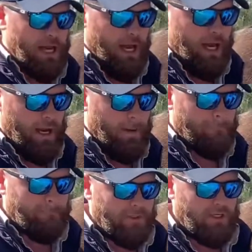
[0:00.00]

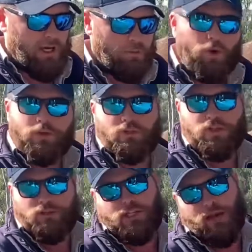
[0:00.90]
And what we do here
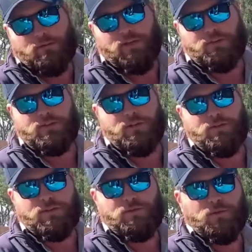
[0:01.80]
at the Cameron Veterinary
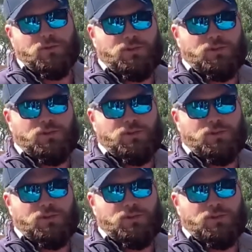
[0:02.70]
Services for you.